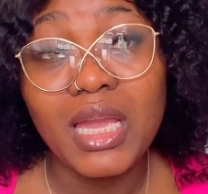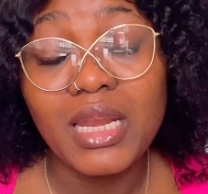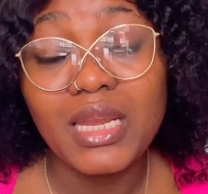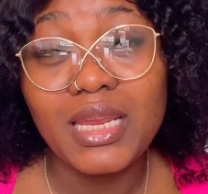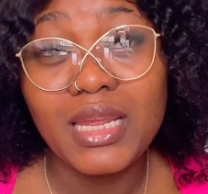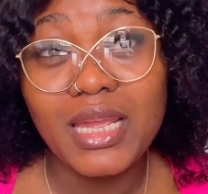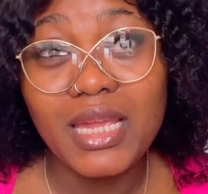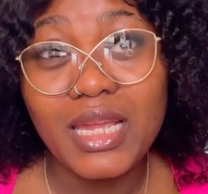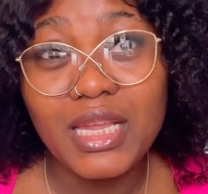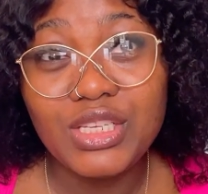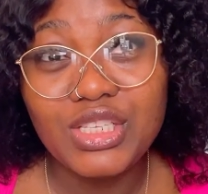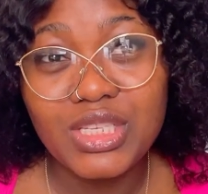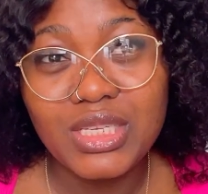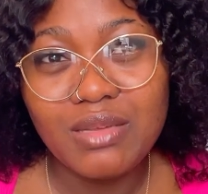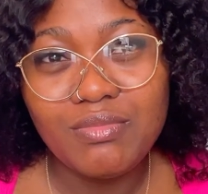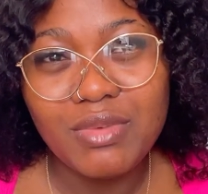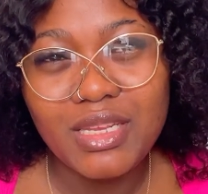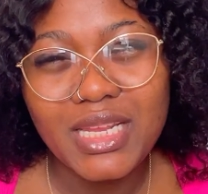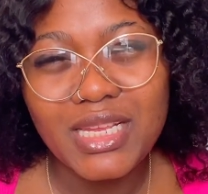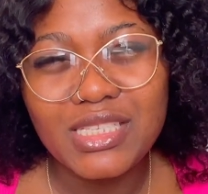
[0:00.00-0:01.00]
The age
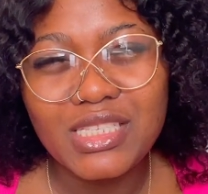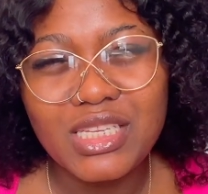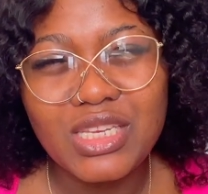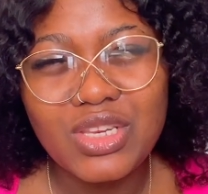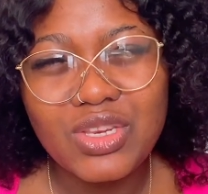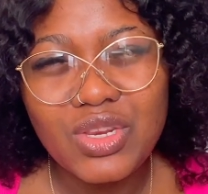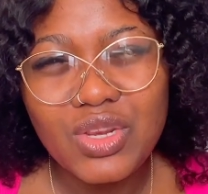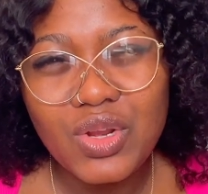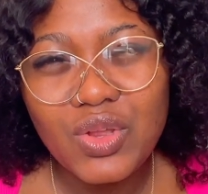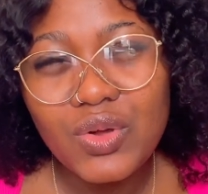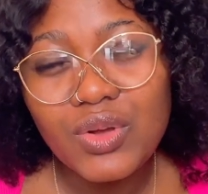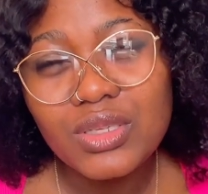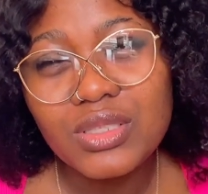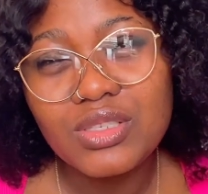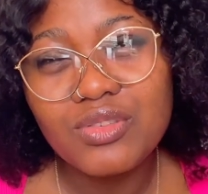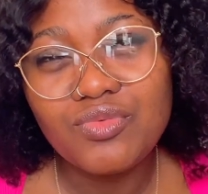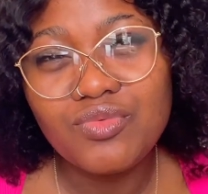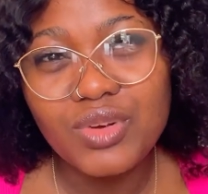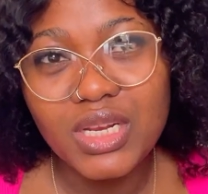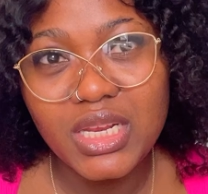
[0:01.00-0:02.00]
limit, there's not
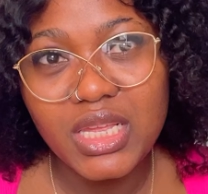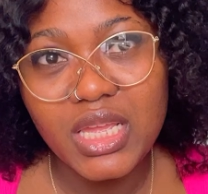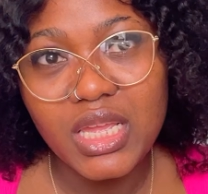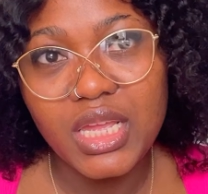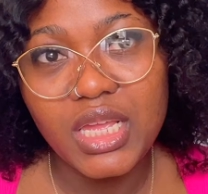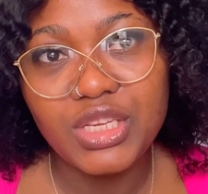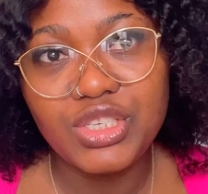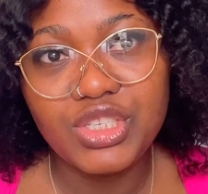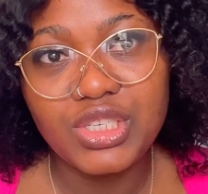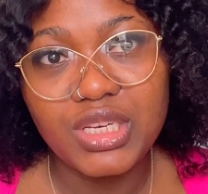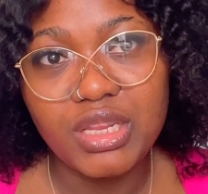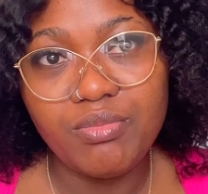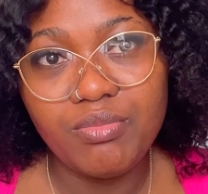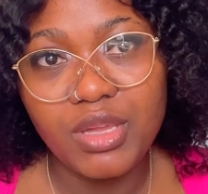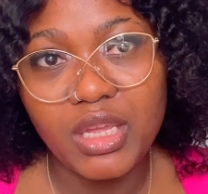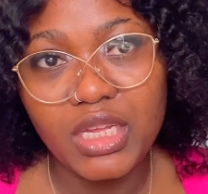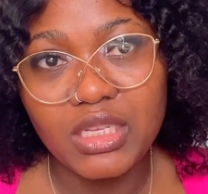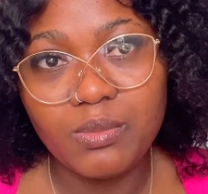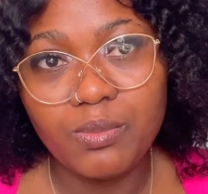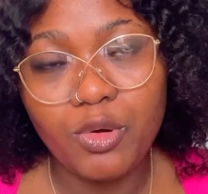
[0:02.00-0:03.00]
really age
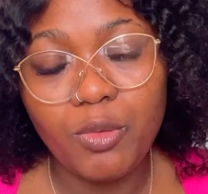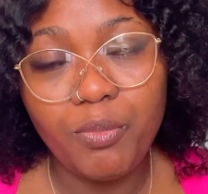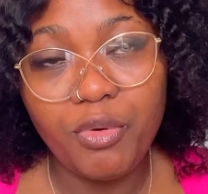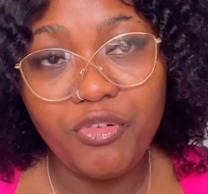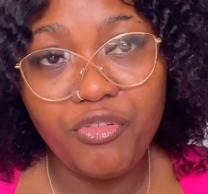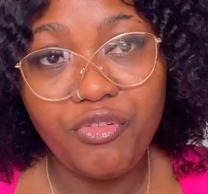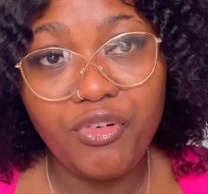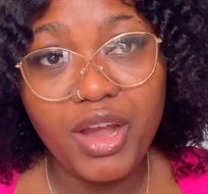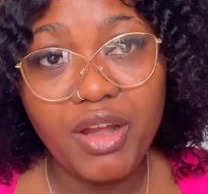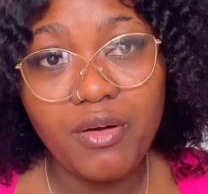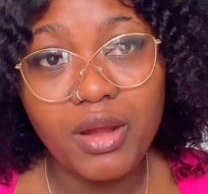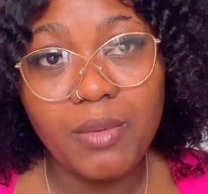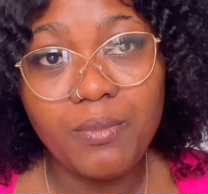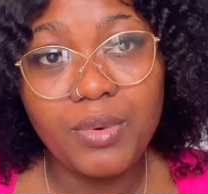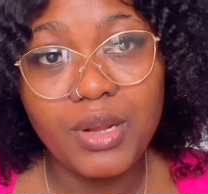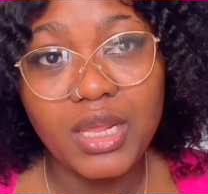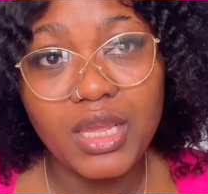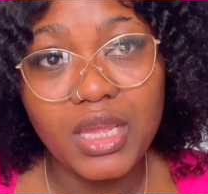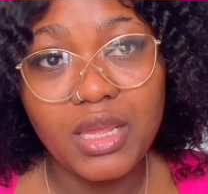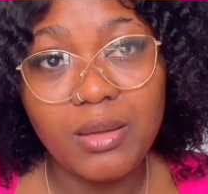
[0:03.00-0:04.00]
limit, but
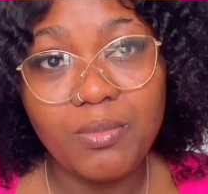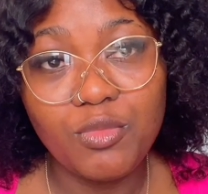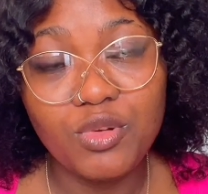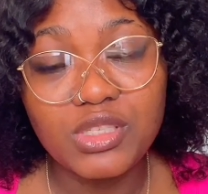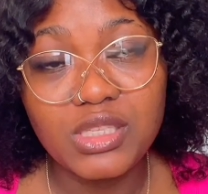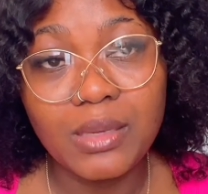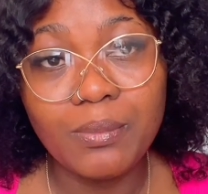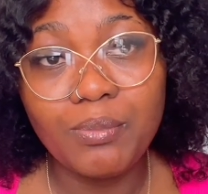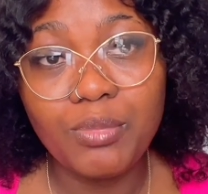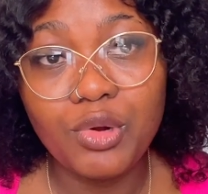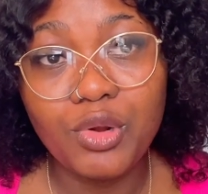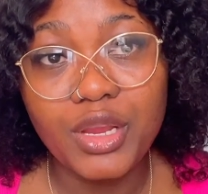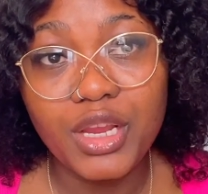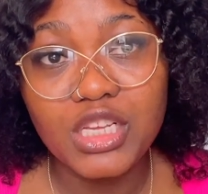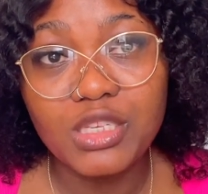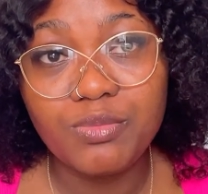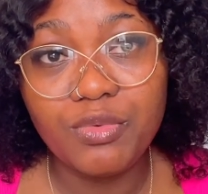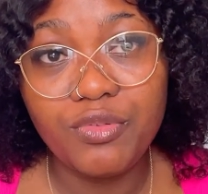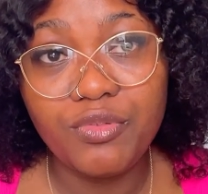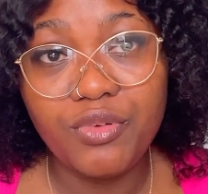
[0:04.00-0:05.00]
preferably most
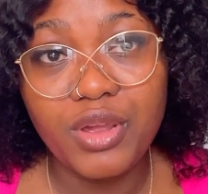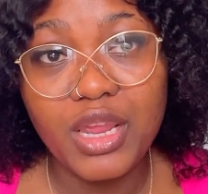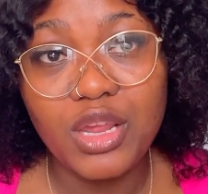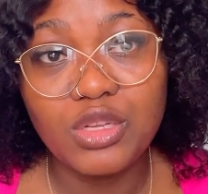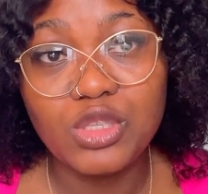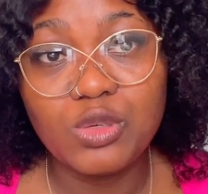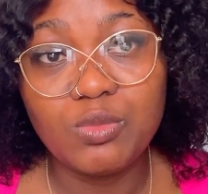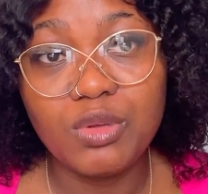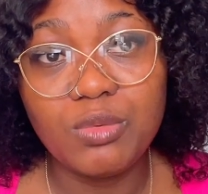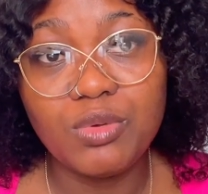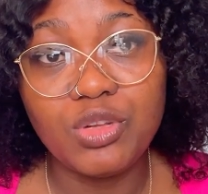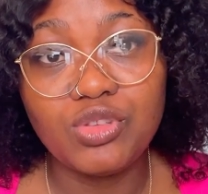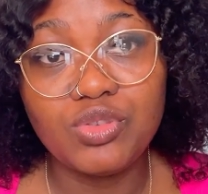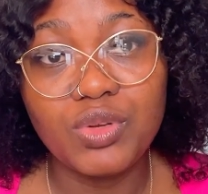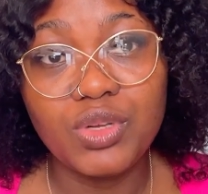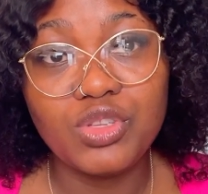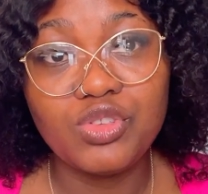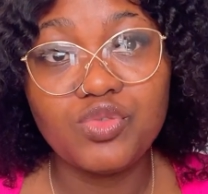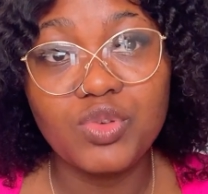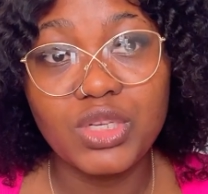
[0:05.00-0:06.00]
employers prefer you to be
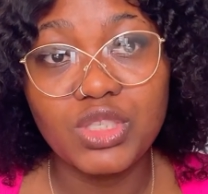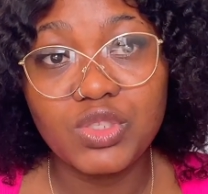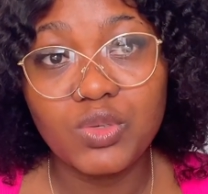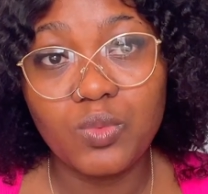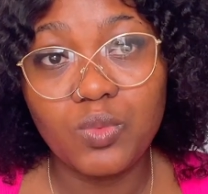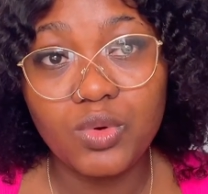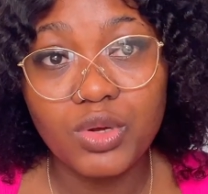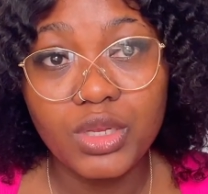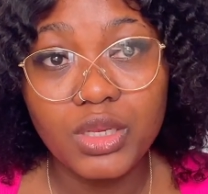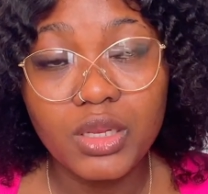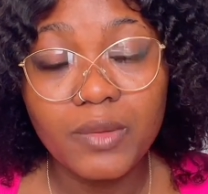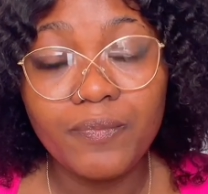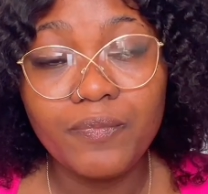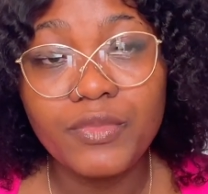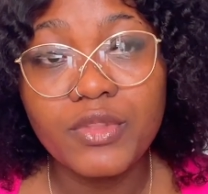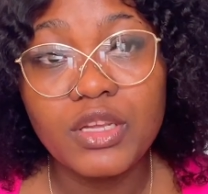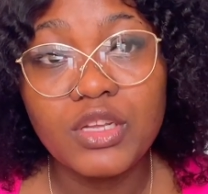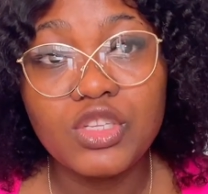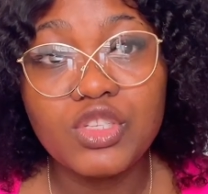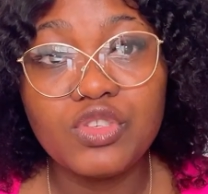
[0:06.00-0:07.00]
between 21
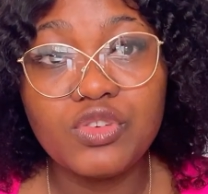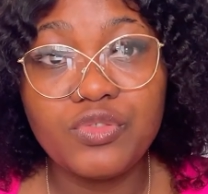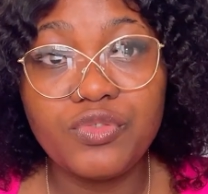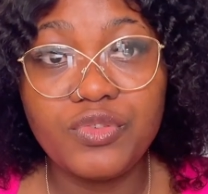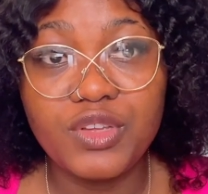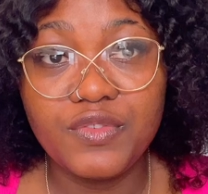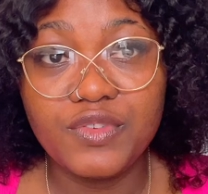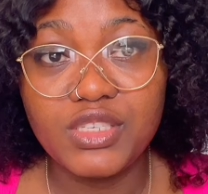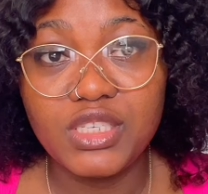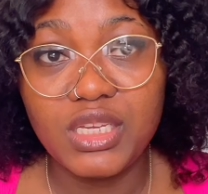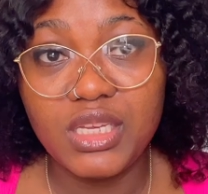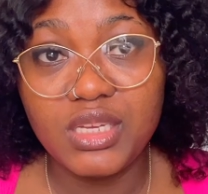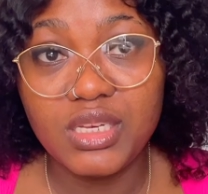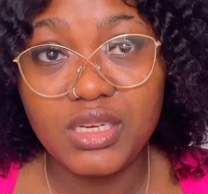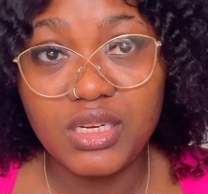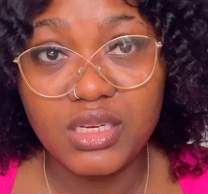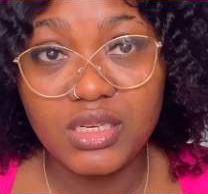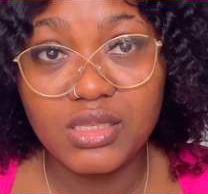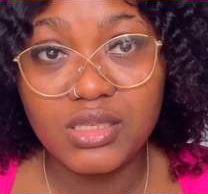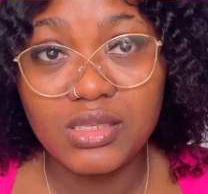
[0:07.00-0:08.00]
to 50
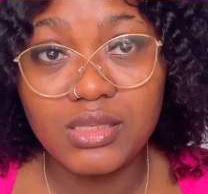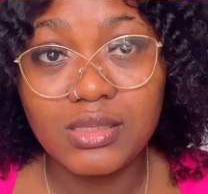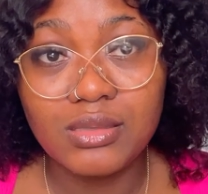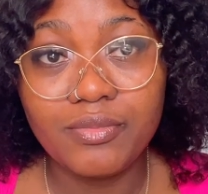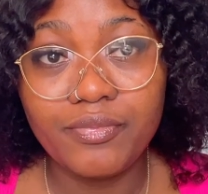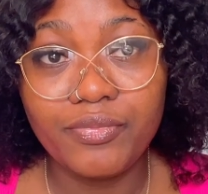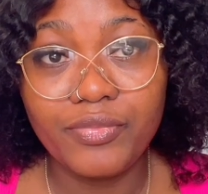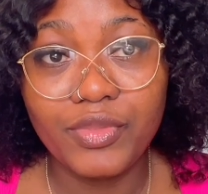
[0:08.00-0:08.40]
years.